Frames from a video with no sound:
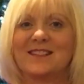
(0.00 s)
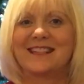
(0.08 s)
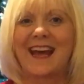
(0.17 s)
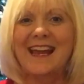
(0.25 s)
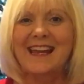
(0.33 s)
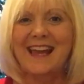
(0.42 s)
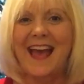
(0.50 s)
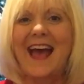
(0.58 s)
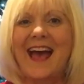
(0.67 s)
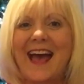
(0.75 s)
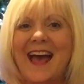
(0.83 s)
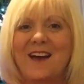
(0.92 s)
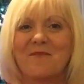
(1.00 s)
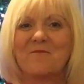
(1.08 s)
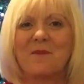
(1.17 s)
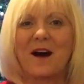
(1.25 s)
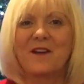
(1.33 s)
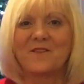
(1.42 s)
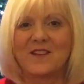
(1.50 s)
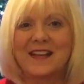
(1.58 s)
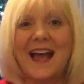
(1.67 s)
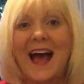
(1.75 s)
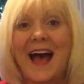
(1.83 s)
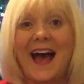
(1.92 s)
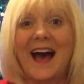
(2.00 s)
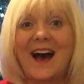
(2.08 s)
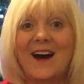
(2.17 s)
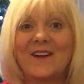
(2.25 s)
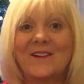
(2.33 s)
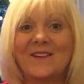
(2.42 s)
Take care. Bye for now.